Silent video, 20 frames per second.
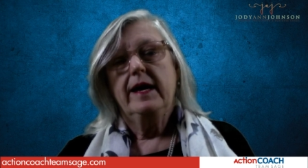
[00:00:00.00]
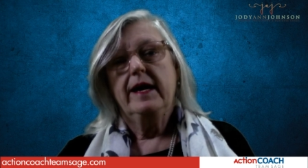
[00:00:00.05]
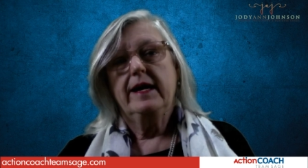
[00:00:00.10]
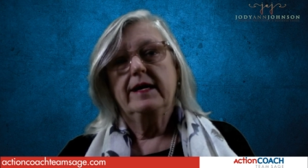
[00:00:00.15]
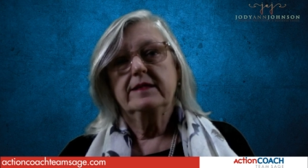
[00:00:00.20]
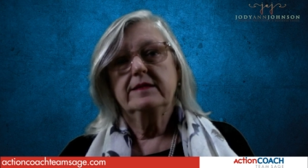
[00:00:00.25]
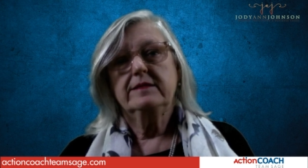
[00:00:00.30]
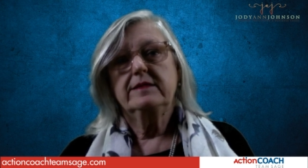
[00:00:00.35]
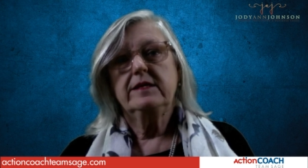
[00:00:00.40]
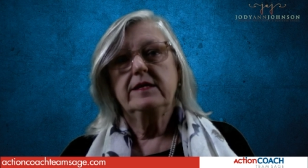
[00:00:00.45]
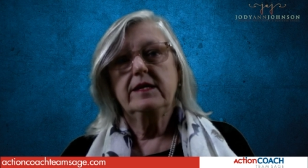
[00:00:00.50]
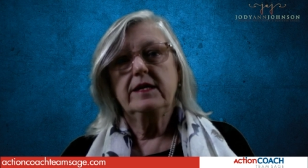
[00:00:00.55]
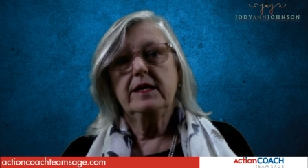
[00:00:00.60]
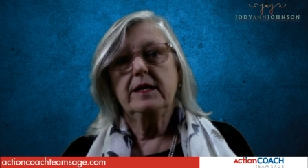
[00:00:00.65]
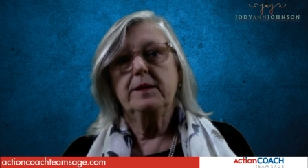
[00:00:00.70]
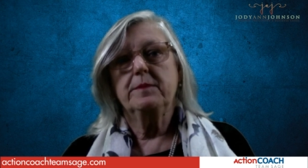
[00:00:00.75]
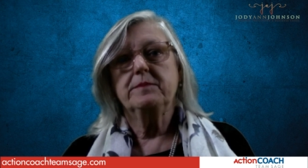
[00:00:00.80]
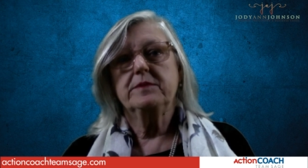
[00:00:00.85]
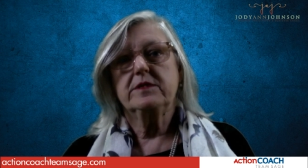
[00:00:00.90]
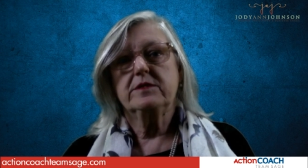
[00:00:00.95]
and
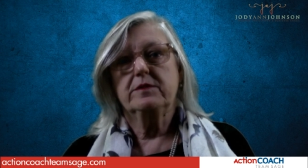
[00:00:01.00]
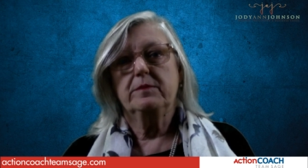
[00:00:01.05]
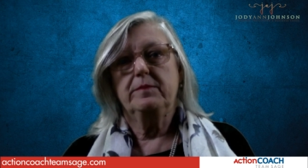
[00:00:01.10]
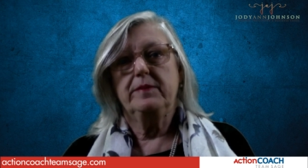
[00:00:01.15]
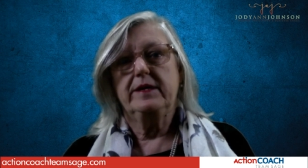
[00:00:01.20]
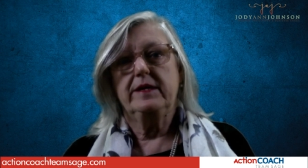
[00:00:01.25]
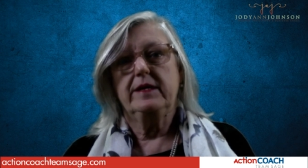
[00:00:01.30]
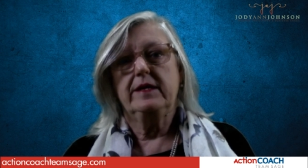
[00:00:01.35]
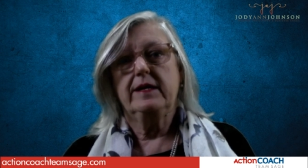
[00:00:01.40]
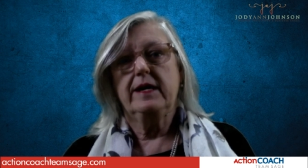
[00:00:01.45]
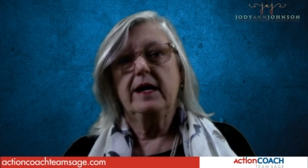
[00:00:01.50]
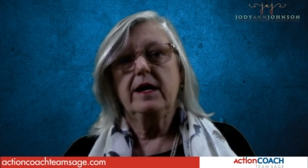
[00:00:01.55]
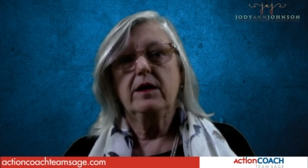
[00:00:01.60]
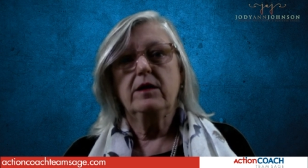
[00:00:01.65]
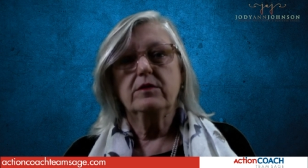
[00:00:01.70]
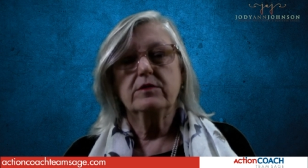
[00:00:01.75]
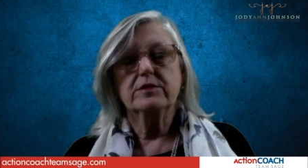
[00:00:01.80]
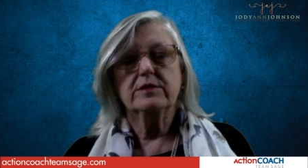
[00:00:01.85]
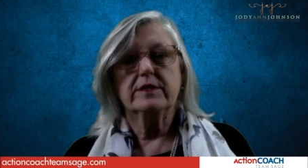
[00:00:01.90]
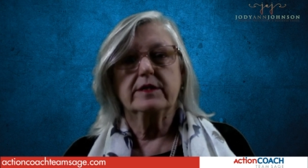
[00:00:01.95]
Teams to be
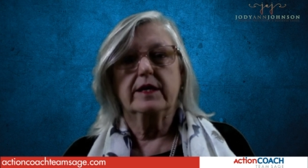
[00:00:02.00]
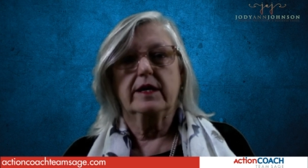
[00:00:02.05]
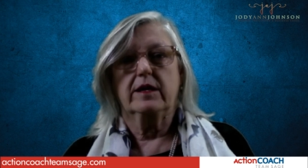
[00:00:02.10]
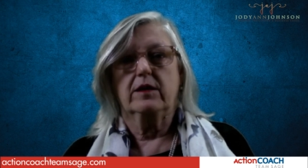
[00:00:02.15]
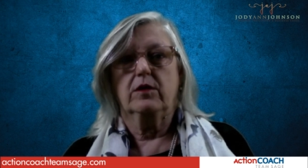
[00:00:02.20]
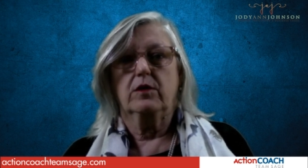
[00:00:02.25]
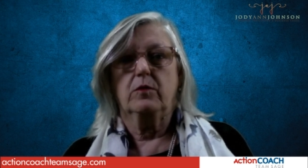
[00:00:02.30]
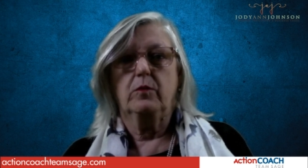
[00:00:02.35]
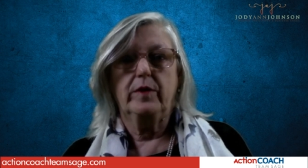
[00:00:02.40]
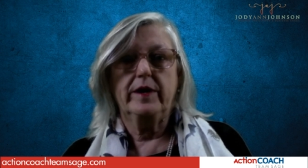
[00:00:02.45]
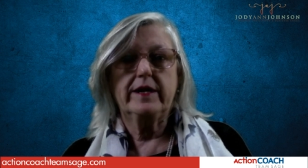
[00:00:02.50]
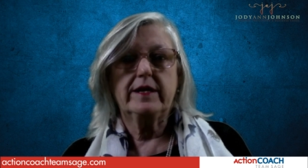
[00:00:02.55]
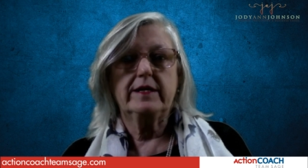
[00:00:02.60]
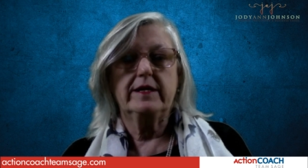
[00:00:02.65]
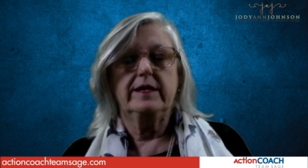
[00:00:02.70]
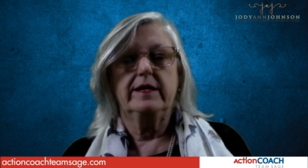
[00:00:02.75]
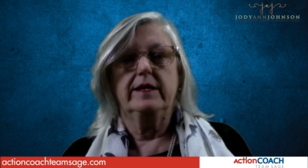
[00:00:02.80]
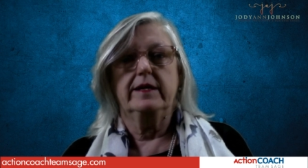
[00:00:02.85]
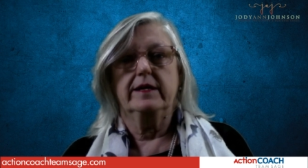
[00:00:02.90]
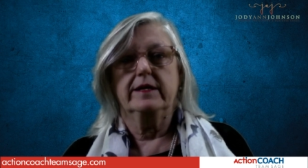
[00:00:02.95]
housing our
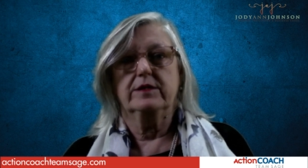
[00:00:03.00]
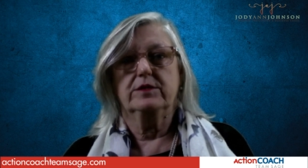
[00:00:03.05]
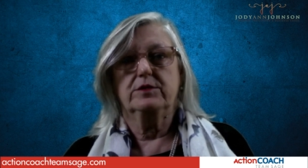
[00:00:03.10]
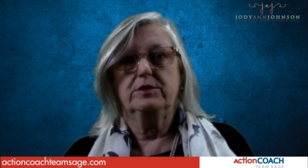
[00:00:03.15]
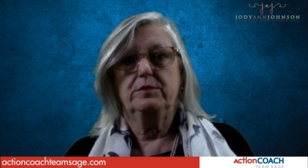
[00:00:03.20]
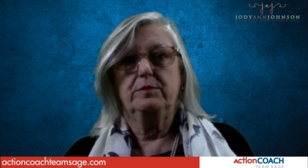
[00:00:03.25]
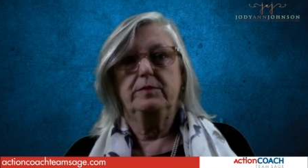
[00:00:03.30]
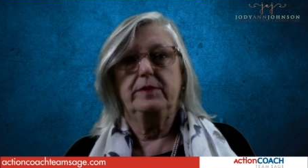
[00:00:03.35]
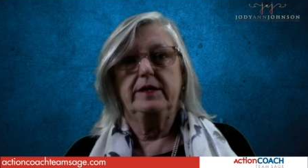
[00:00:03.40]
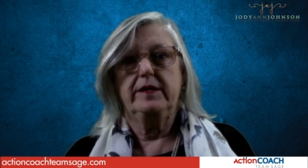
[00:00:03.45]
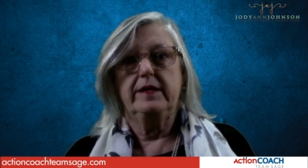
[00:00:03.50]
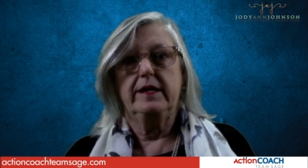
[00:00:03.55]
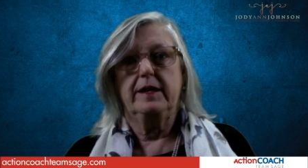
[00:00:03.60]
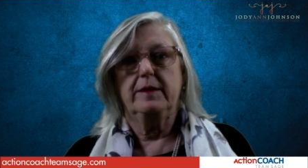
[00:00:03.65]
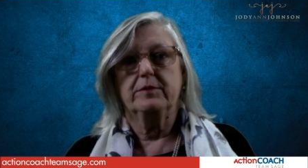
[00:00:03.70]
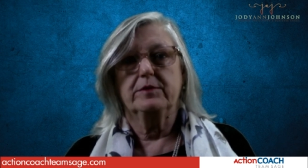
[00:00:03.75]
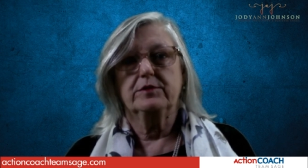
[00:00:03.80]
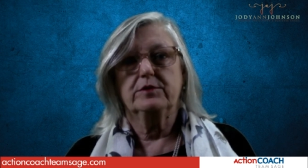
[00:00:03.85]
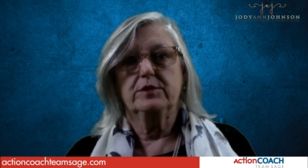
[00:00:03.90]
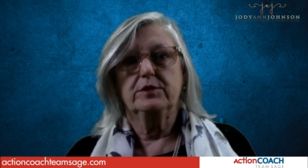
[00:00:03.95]
wiki and to be
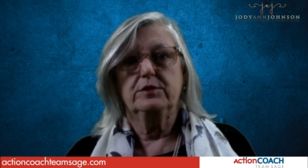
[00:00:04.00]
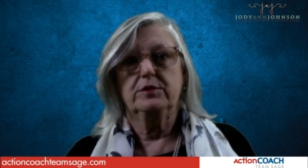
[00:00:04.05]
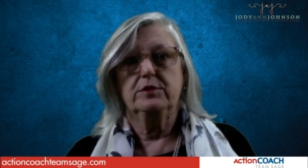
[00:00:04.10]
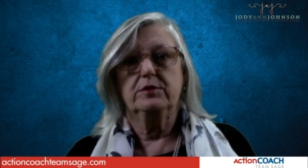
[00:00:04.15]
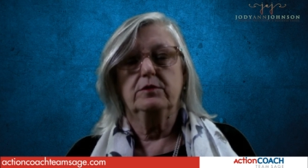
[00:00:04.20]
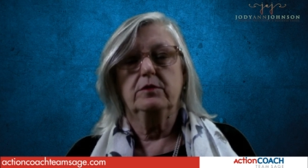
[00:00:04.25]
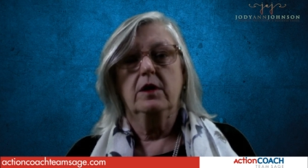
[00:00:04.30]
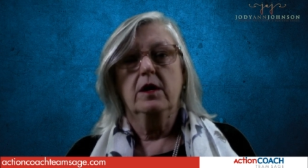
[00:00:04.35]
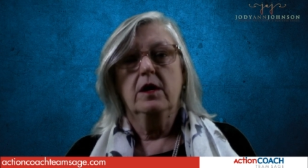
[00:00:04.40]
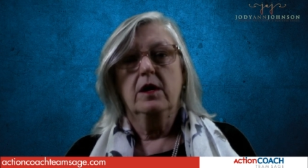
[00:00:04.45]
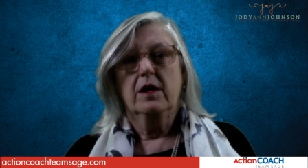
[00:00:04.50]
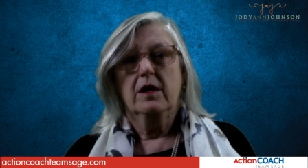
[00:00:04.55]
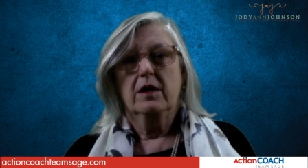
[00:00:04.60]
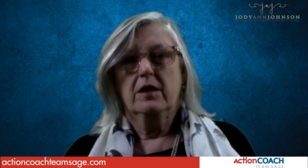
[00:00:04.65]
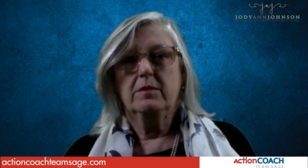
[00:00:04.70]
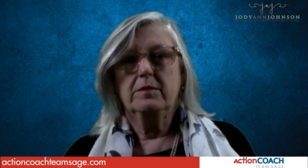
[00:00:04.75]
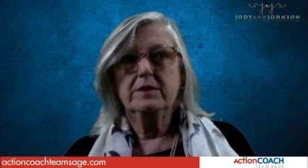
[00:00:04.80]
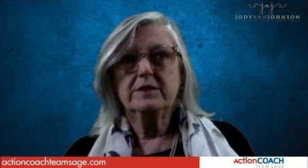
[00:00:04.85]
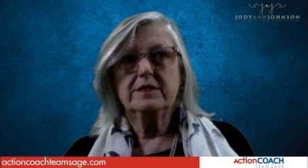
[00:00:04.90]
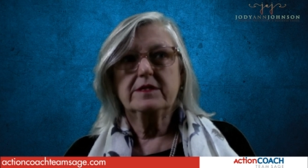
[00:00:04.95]
able to do
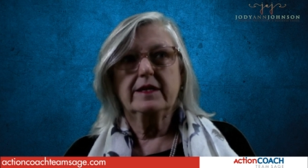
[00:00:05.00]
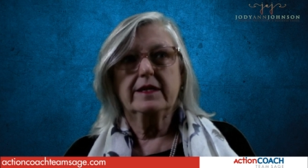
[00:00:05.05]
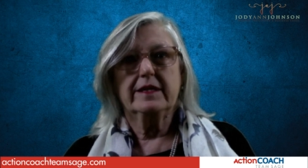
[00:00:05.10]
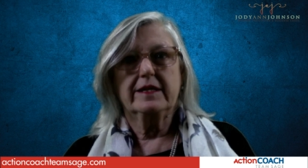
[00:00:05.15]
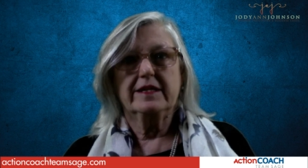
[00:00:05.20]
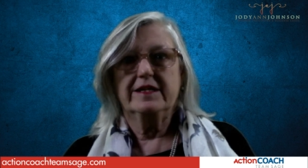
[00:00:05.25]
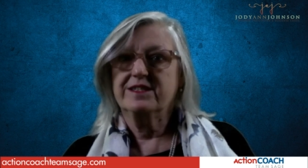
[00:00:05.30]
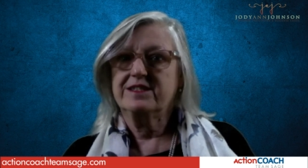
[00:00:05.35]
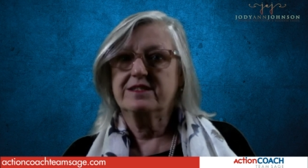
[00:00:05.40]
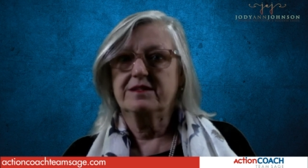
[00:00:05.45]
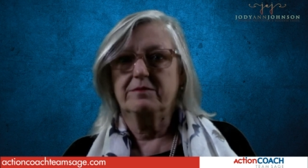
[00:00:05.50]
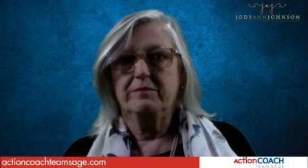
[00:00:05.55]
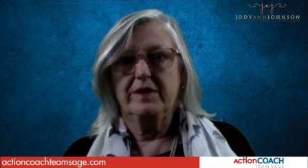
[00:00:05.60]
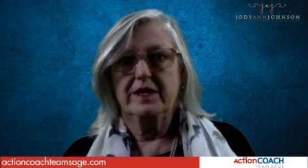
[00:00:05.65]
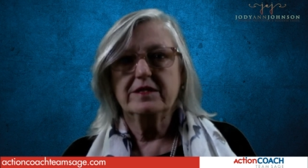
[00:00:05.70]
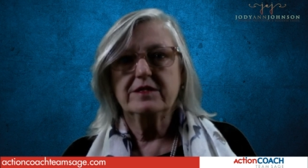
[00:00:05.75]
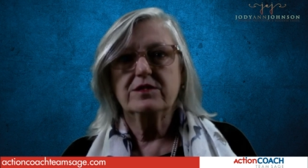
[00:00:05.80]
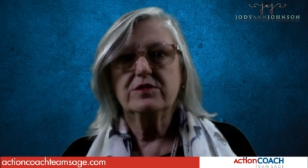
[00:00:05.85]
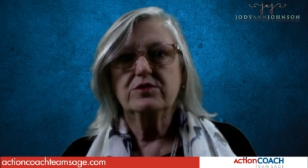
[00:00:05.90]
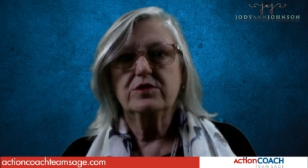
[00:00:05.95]
almost like instant
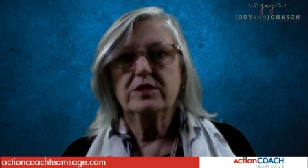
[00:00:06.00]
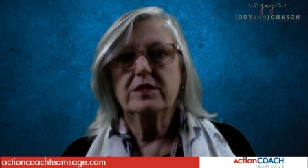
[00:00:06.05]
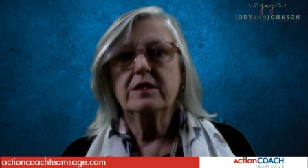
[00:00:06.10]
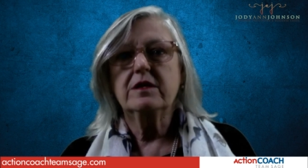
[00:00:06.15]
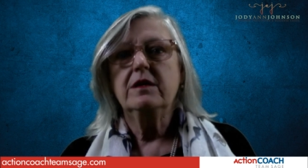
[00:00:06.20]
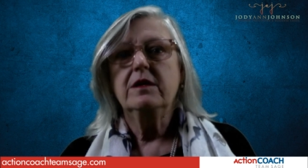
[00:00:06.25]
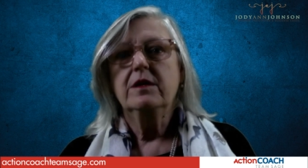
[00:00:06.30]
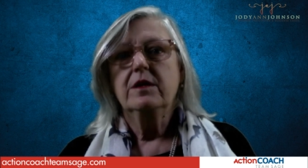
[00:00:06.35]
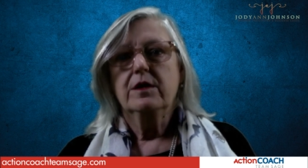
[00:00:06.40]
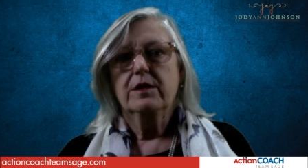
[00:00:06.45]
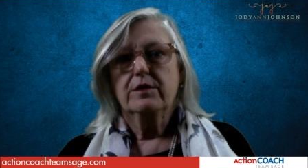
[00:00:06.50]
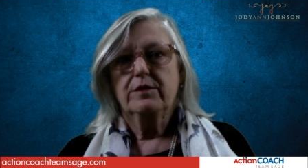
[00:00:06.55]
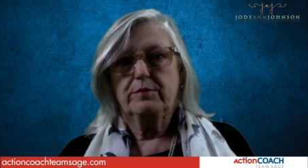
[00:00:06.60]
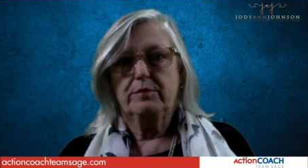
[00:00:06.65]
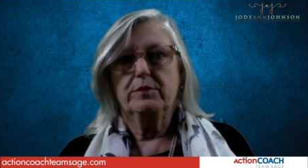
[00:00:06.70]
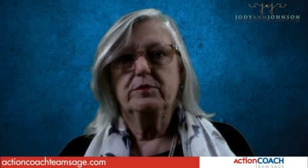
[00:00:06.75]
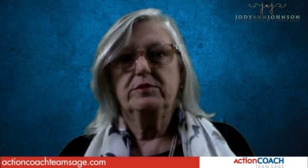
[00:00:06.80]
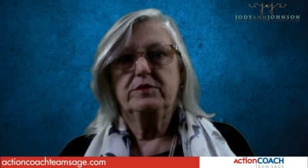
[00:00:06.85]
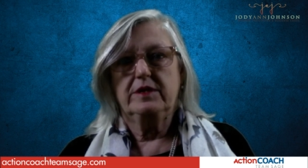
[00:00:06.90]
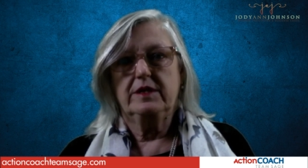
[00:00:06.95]
messaging
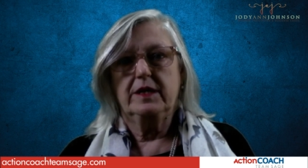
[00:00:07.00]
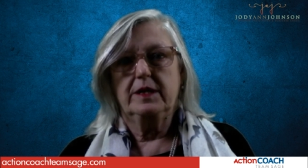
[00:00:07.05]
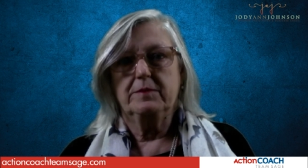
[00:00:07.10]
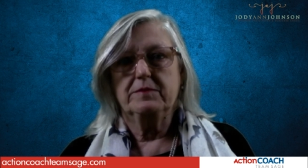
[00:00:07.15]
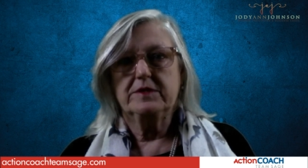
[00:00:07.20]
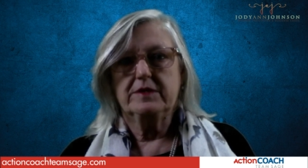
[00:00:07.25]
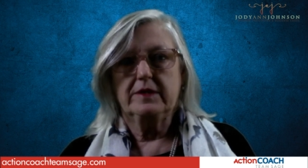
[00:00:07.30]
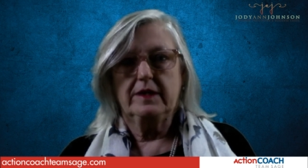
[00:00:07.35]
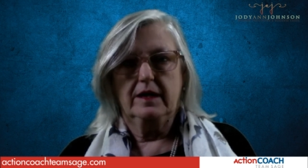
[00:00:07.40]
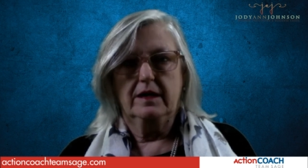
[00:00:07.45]
through Teams,